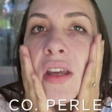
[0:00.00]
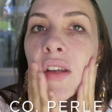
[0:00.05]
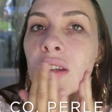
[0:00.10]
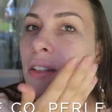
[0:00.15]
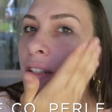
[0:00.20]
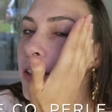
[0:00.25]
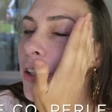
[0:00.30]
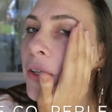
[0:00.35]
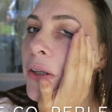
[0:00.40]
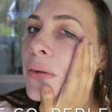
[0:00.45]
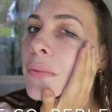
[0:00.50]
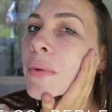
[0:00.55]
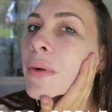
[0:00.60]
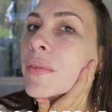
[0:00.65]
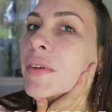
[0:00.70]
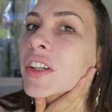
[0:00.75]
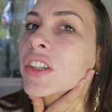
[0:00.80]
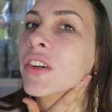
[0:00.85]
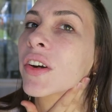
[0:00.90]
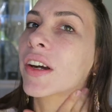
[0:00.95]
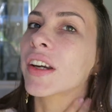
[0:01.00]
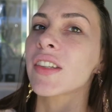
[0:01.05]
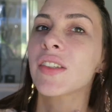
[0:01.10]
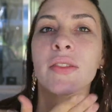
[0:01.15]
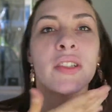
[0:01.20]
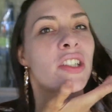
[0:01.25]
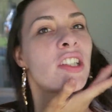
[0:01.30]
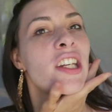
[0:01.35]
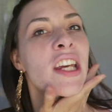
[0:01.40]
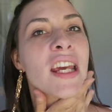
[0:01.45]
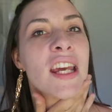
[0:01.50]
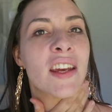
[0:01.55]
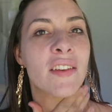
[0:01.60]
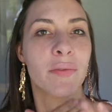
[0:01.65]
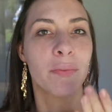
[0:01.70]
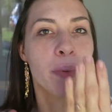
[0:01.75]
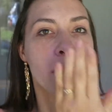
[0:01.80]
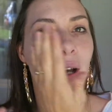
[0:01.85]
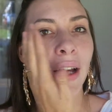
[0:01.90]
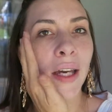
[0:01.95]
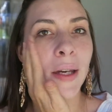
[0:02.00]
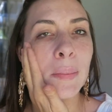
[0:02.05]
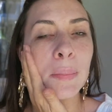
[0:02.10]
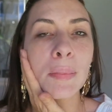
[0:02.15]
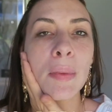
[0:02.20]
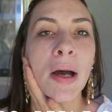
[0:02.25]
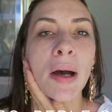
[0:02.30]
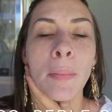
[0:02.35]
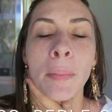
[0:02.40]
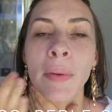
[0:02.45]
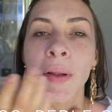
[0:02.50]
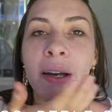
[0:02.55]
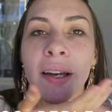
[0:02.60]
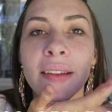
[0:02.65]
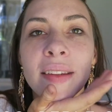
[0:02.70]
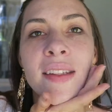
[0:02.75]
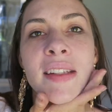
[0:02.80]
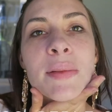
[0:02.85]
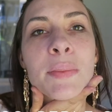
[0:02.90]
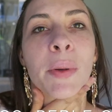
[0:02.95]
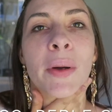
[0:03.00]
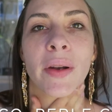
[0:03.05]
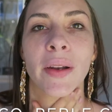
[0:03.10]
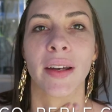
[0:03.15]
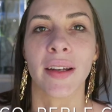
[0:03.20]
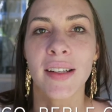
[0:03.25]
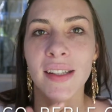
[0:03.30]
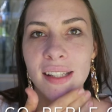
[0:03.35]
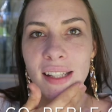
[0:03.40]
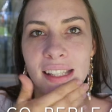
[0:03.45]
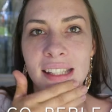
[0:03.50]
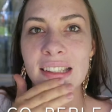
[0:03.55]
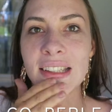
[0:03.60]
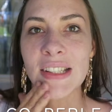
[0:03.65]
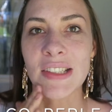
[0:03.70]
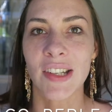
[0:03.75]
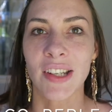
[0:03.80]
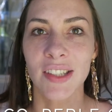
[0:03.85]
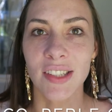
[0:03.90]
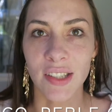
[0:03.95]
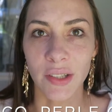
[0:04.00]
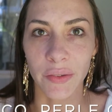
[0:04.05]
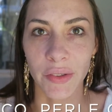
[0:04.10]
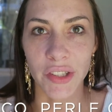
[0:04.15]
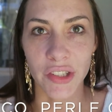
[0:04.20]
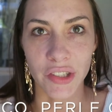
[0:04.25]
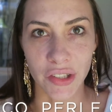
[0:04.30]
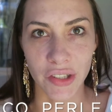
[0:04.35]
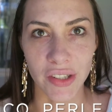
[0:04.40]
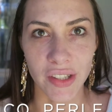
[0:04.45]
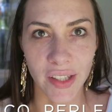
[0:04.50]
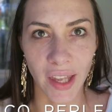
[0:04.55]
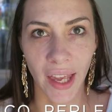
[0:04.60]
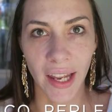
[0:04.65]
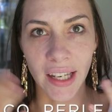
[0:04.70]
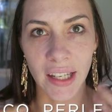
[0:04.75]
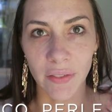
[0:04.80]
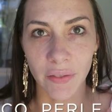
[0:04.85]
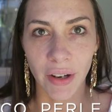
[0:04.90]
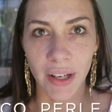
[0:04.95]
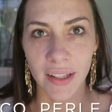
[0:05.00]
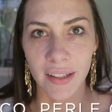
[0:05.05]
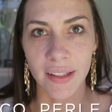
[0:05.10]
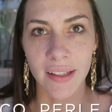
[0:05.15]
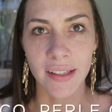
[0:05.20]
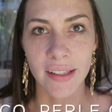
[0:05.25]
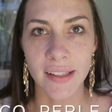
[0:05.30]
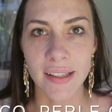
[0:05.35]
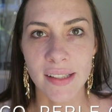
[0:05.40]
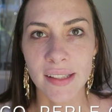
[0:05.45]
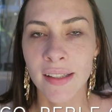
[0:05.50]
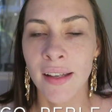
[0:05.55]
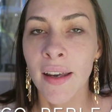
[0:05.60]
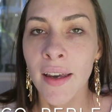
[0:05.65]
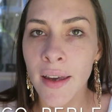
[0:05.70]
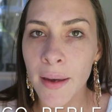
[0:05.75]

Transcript: So what we're trying to achieve by applying this product is just to reduce any redness,